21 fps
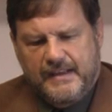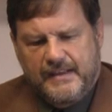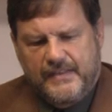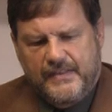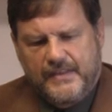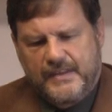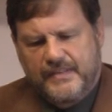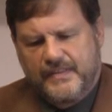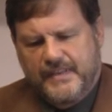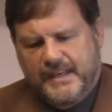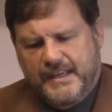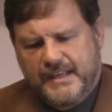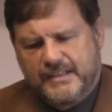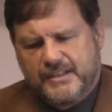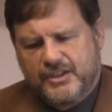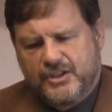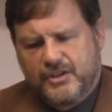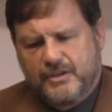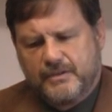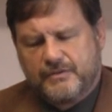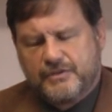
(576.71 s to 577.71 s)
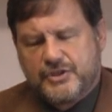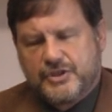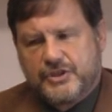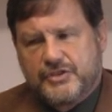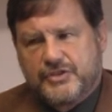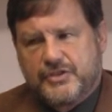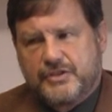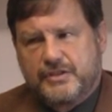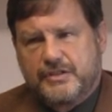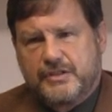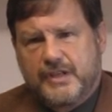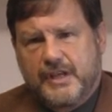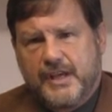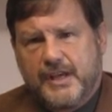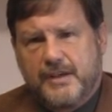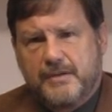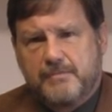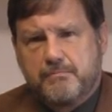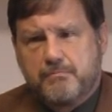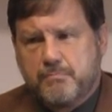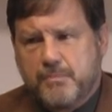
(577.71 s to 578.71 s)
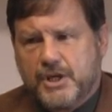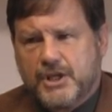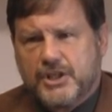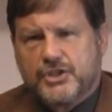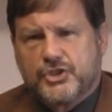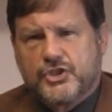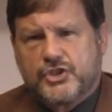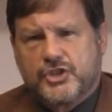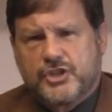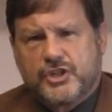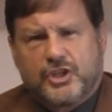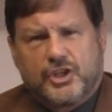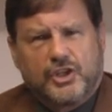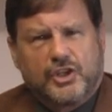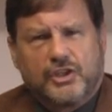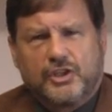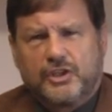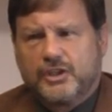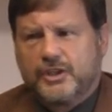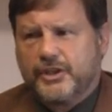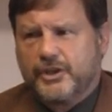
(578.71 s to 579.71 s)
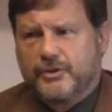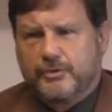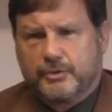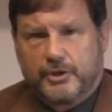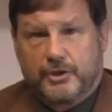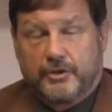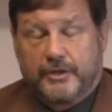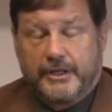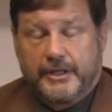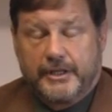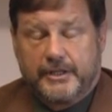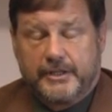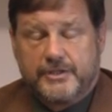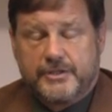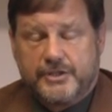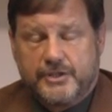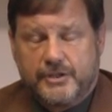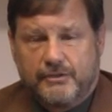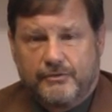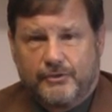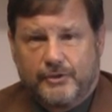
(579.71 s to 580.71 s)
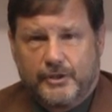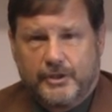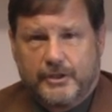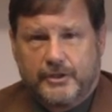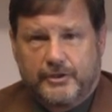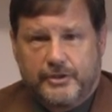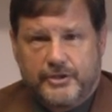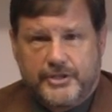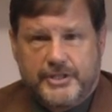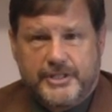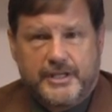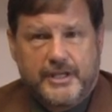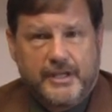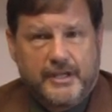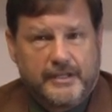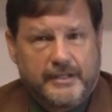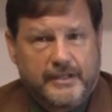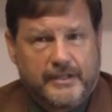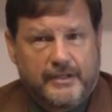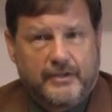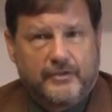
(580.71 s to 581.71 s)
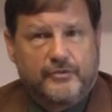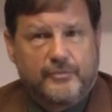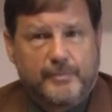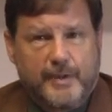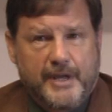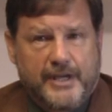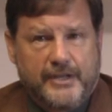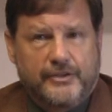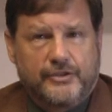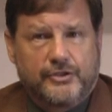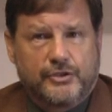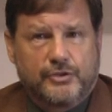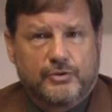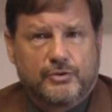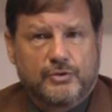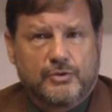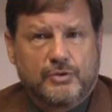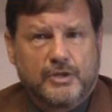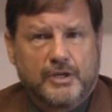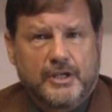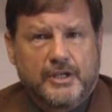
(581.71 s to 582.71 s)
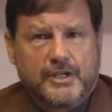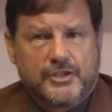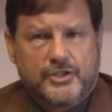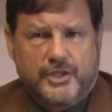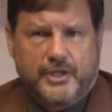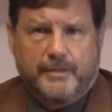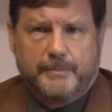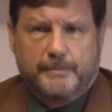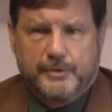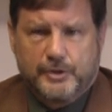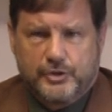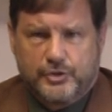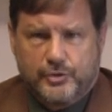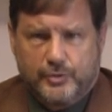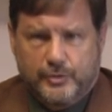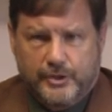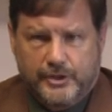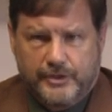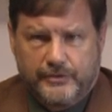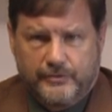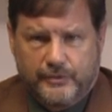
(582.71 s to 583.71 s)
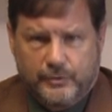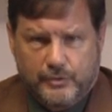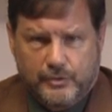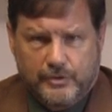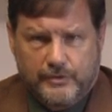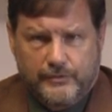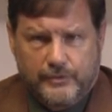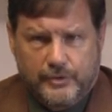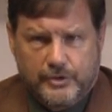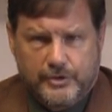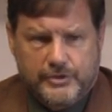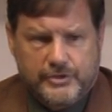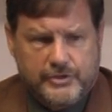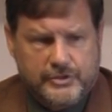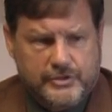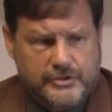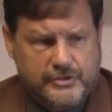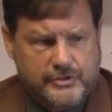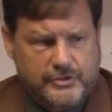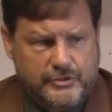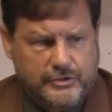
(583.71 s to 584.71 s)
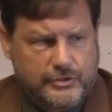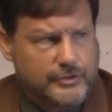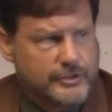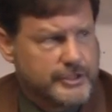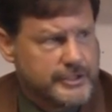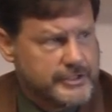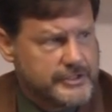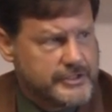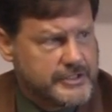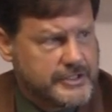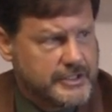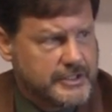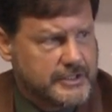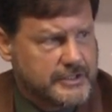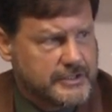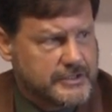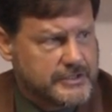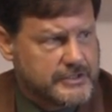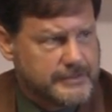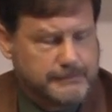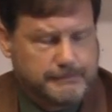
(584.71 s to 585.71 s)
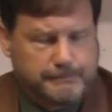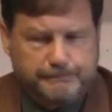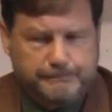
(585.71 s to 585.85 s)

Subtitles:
then that gives us a much clearer and a different understanding of Matthew chapter 24, verse 36.